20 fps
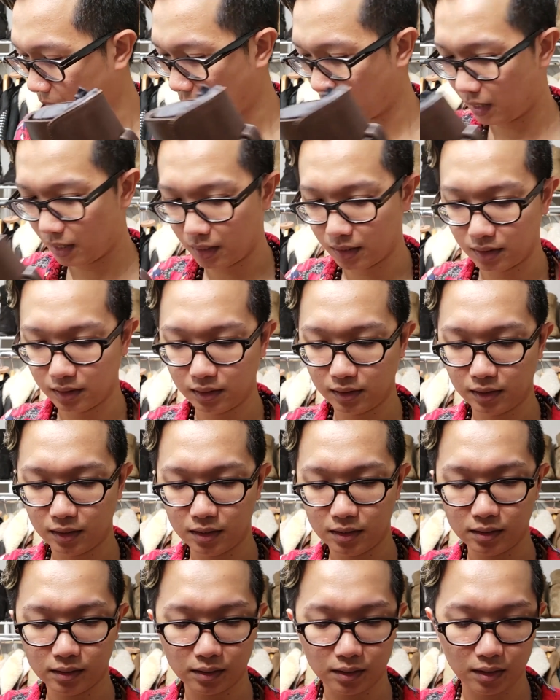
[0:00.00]
And
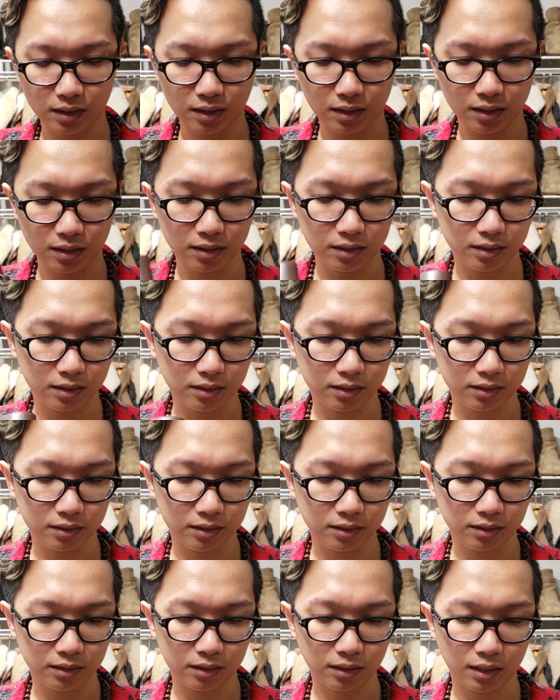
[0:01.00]
this
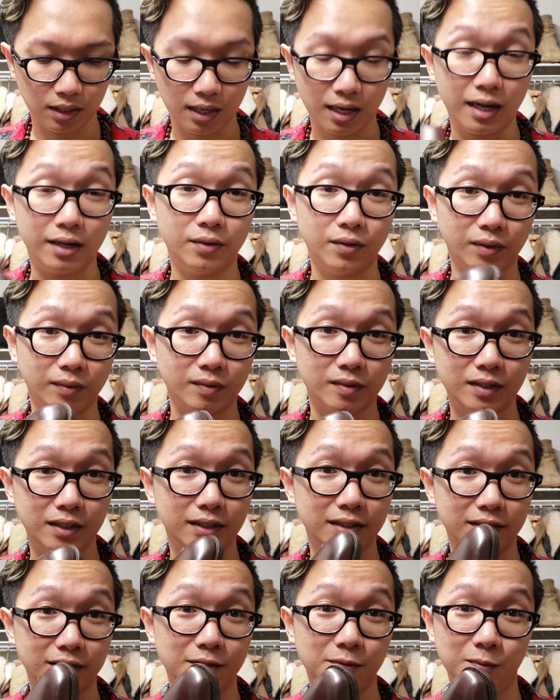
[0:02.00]
is, I do have to say,
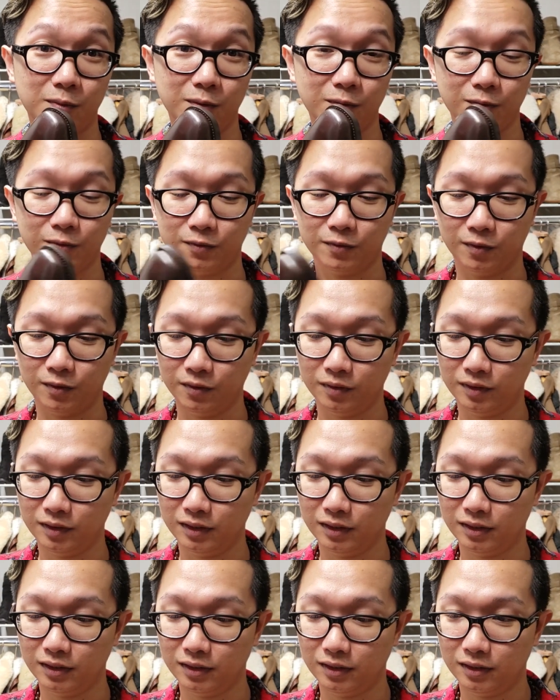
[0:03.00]
this is beautiful.
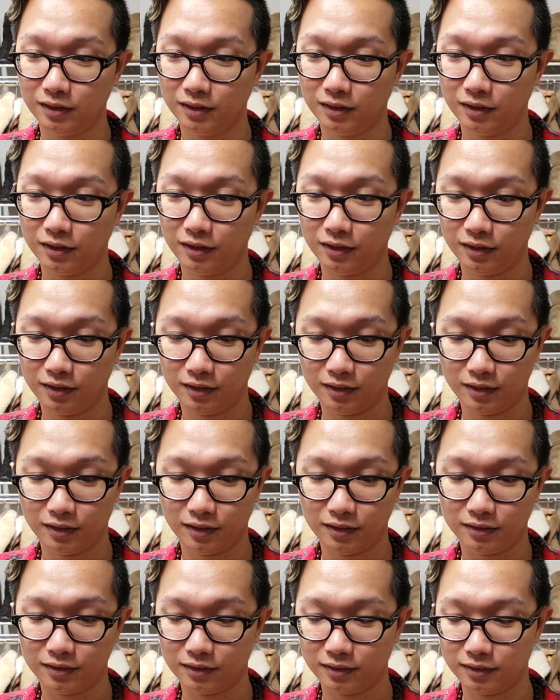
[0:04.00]

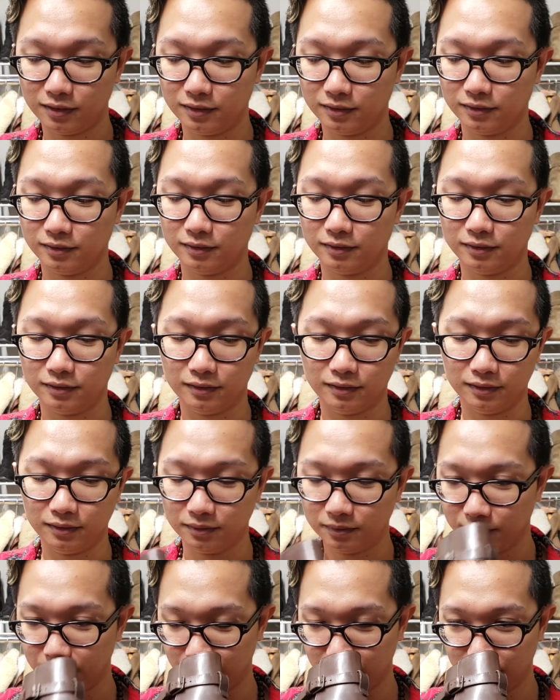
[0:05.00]
It's and
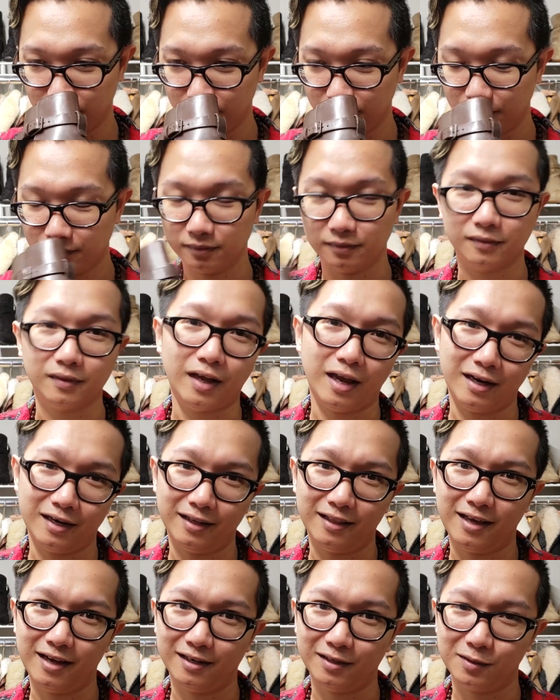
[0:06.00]
the
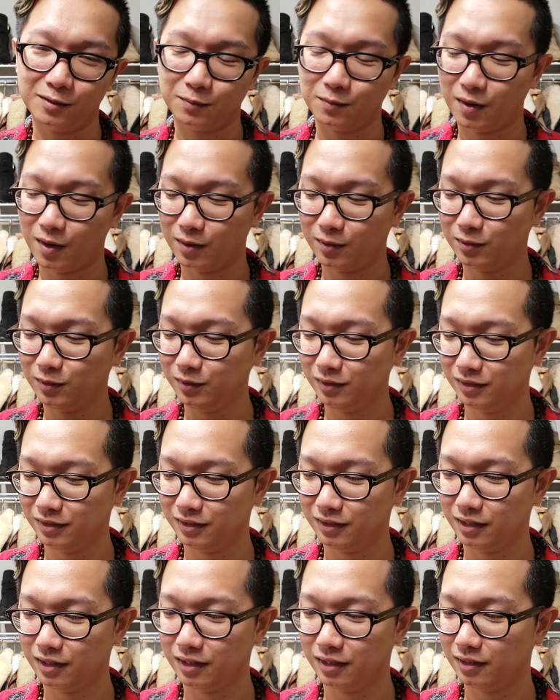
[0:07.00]
leather smell,
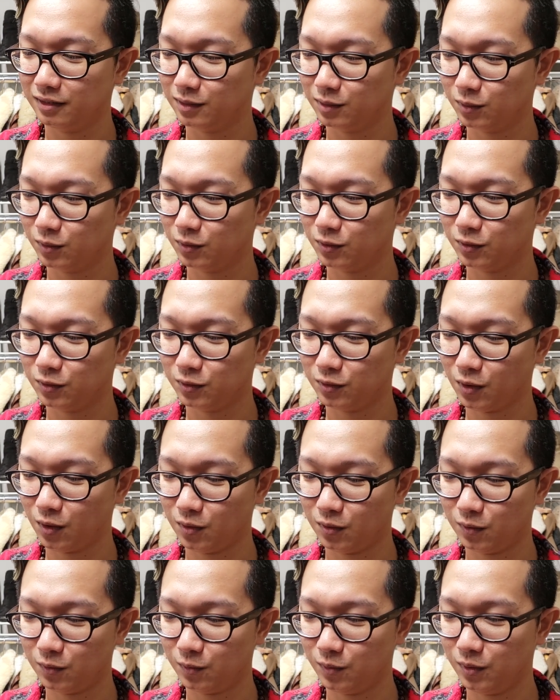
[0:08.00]
it's
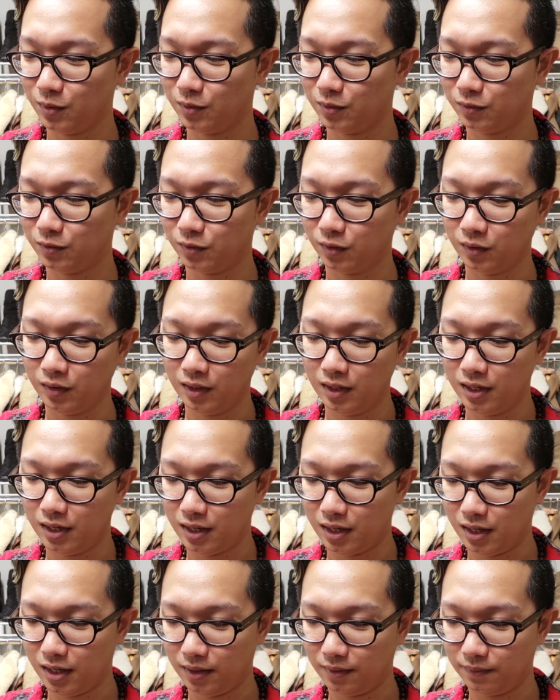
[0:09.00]
so beautiful.
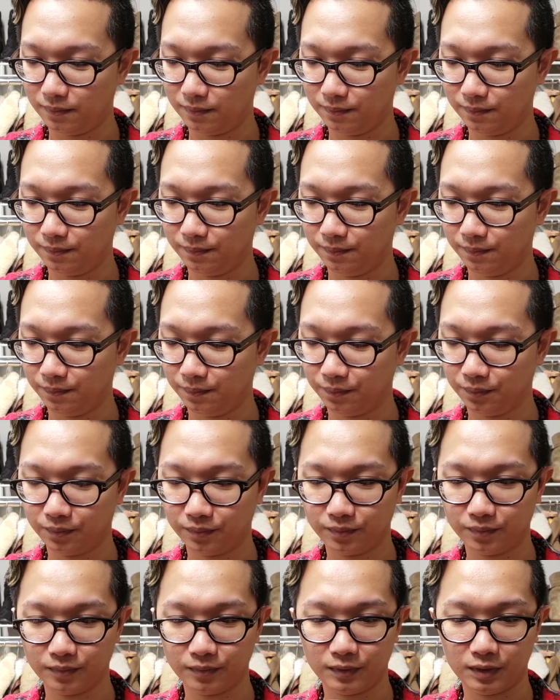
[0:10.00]

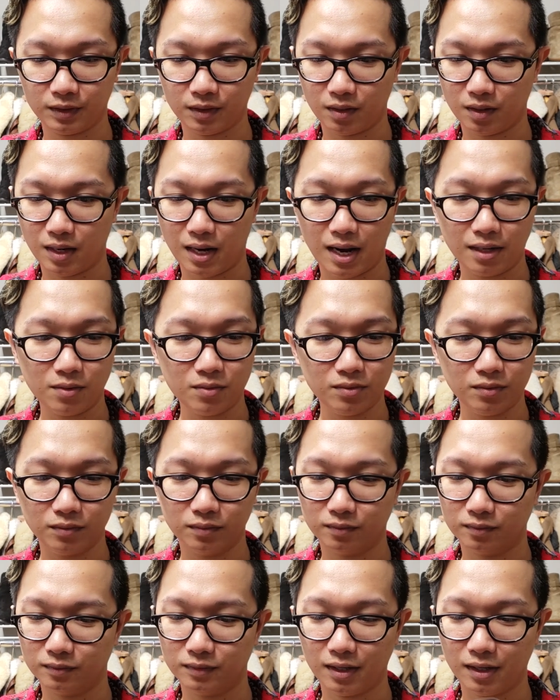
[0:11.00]
So I don't
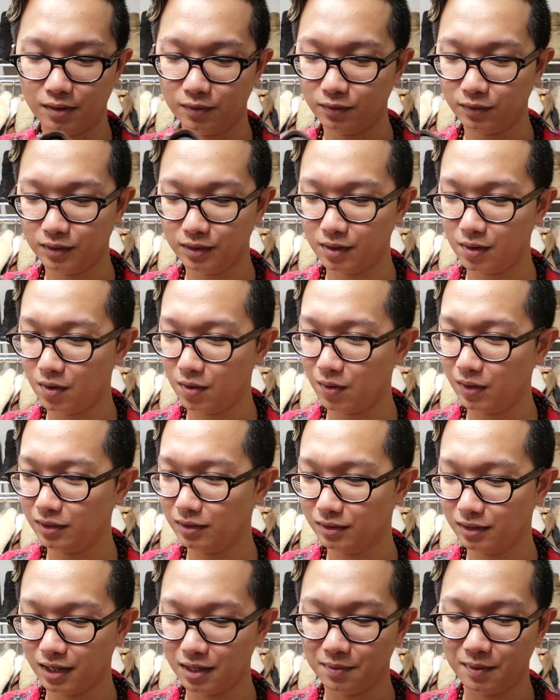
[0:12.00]
really know what
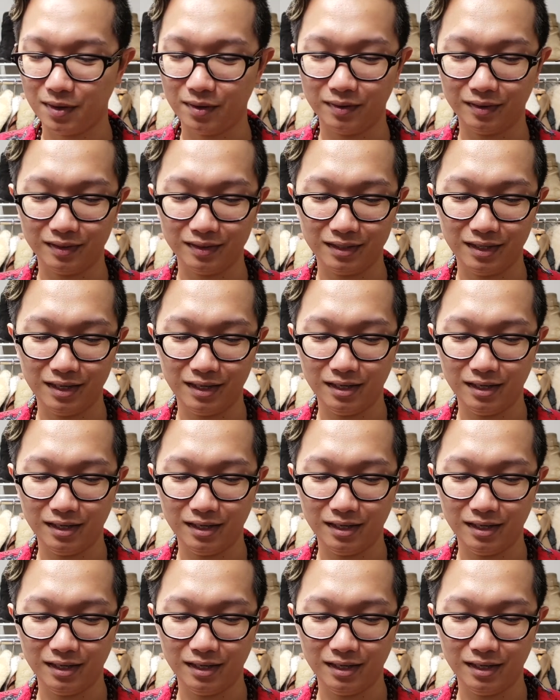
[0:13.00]
to say about it.